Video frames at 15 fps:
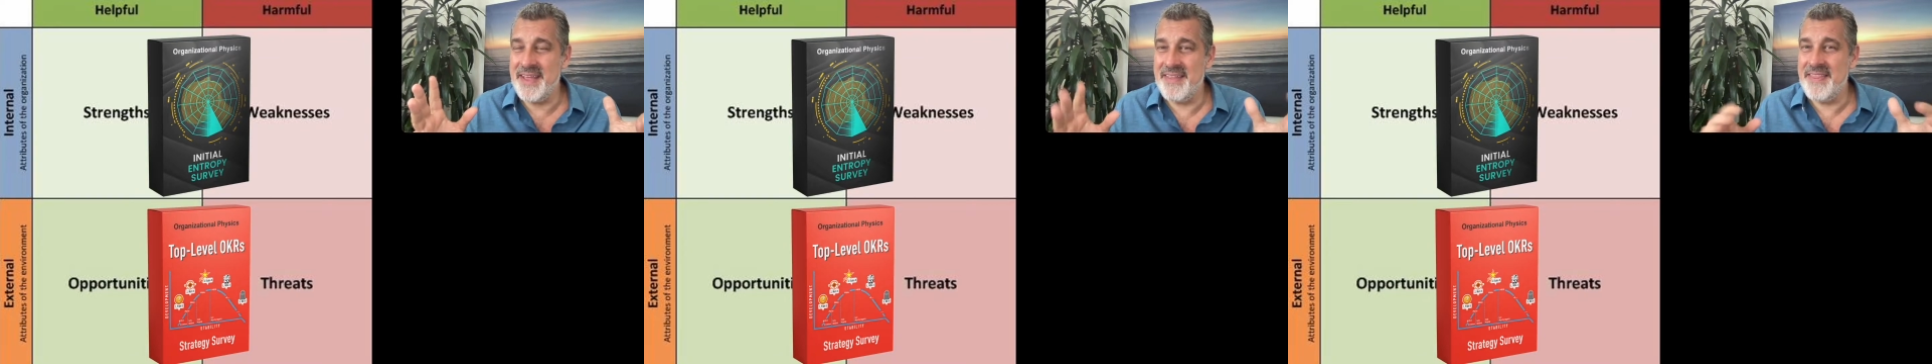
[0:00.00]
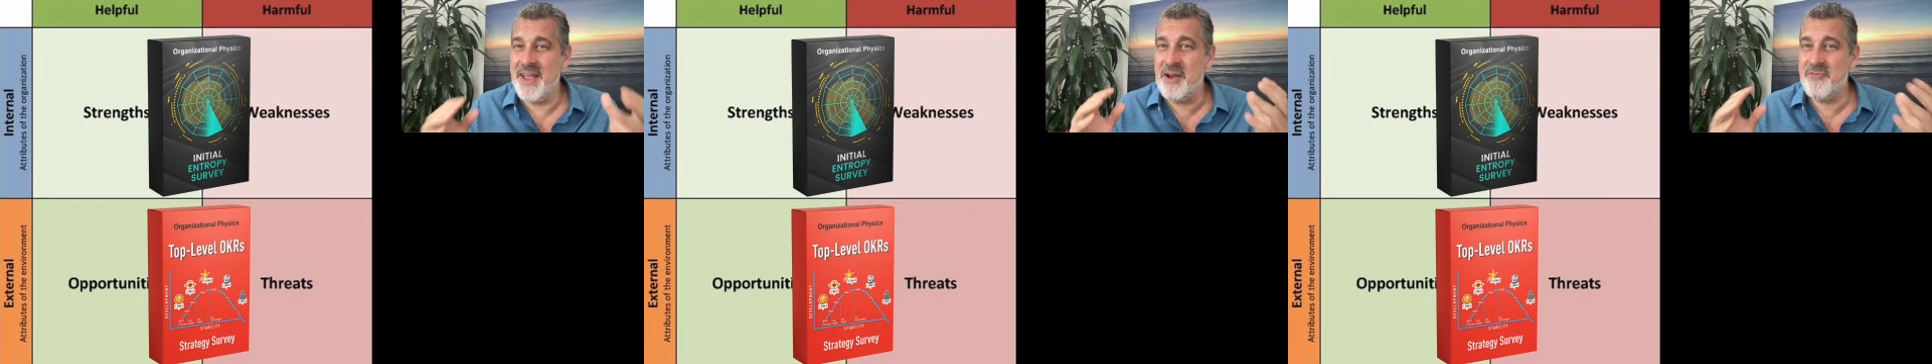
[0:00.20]

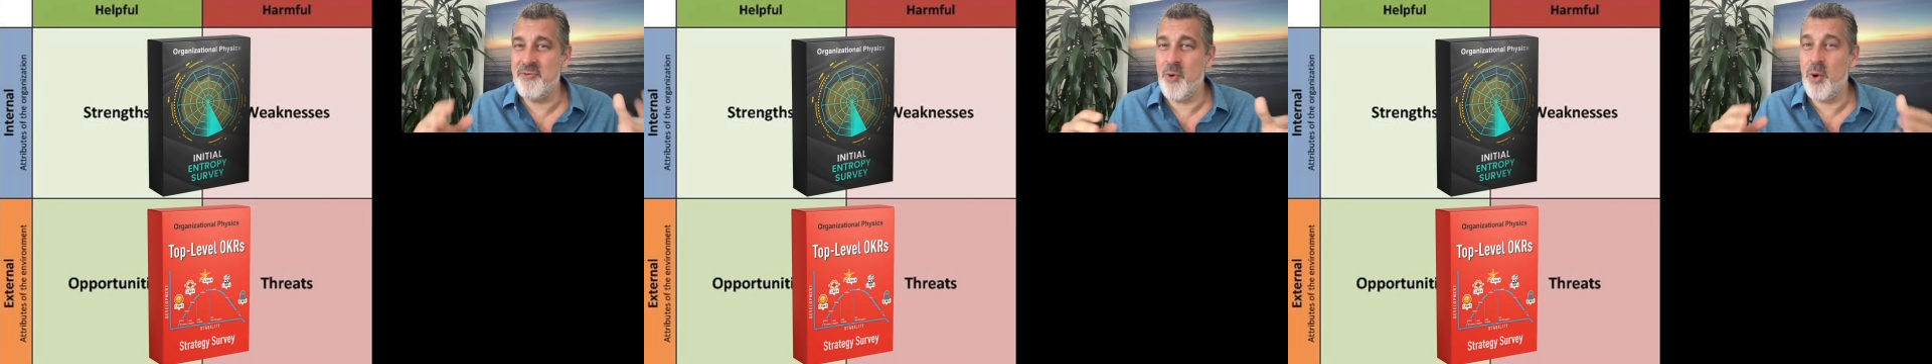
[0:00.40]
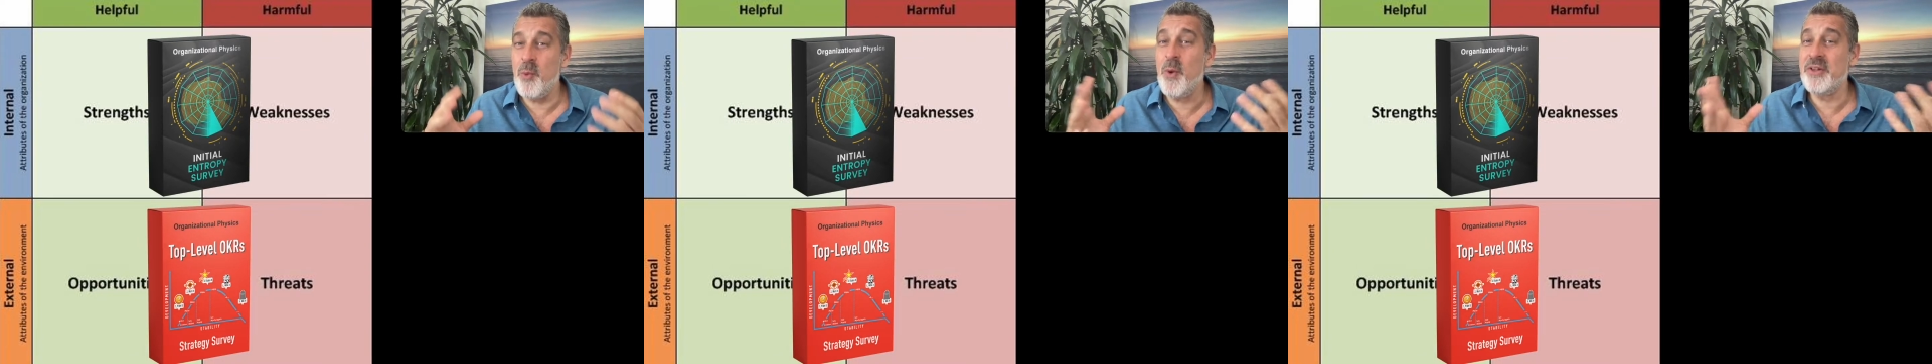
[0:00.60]
and
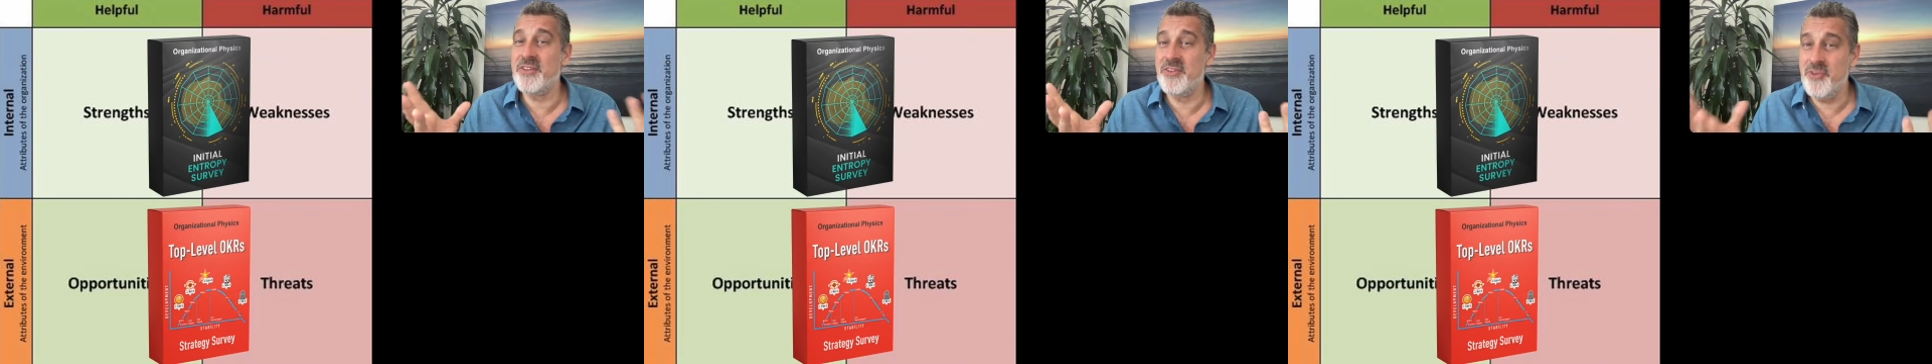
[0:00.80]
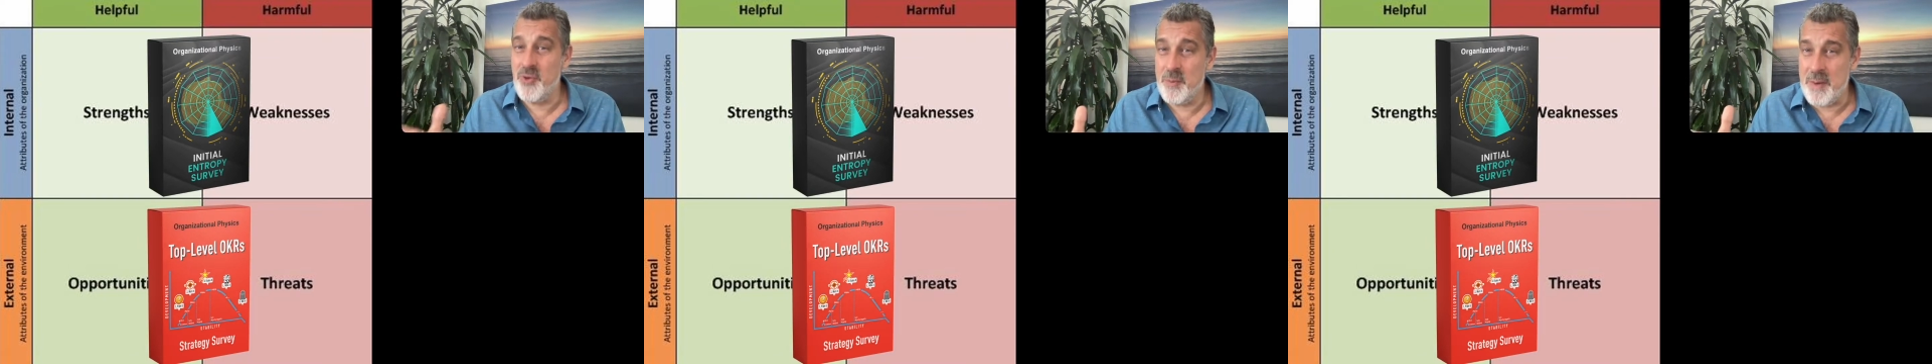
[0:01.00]
therefore what to
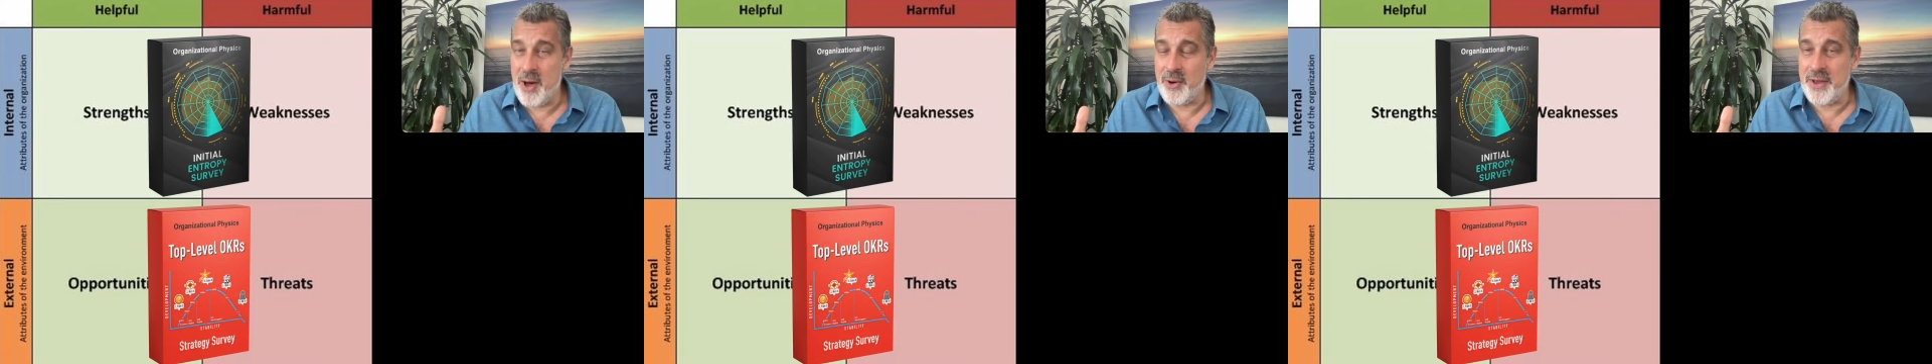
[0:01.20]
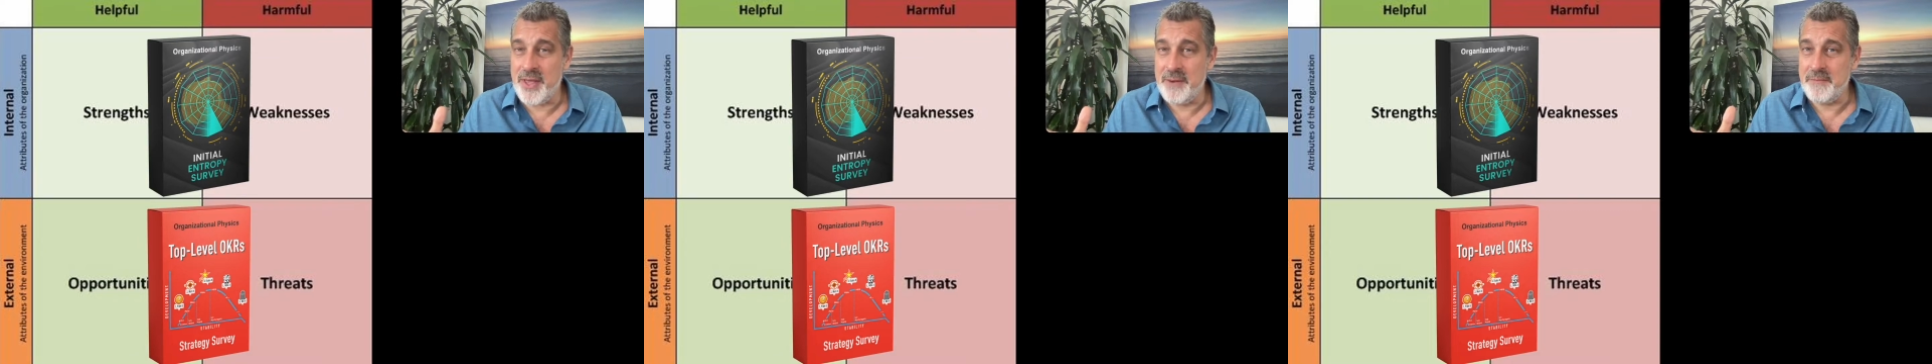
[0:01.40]
do
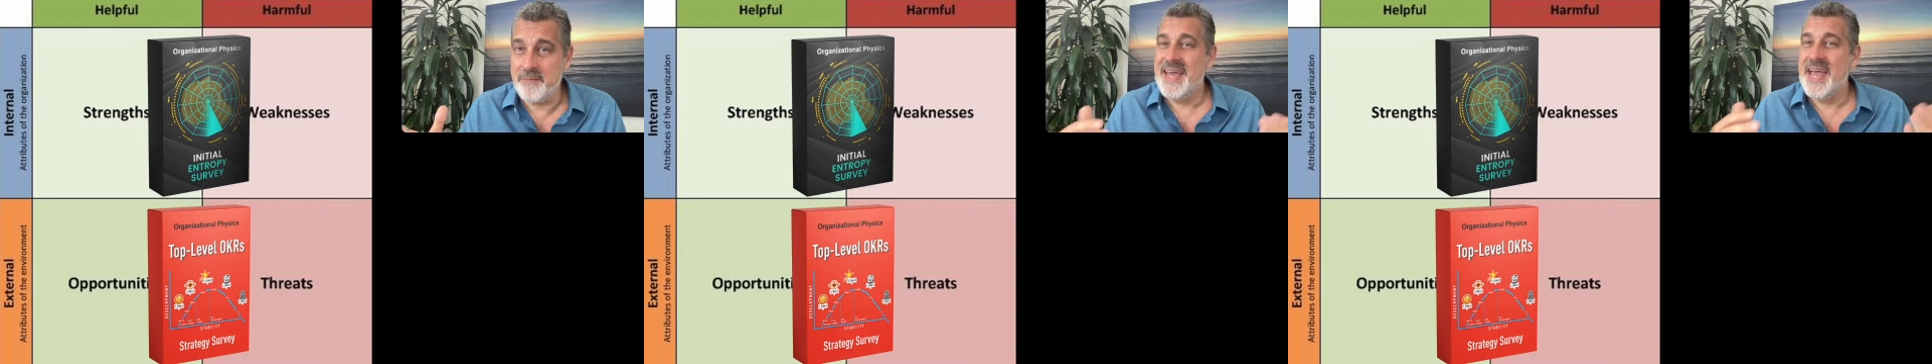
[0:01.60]
about it.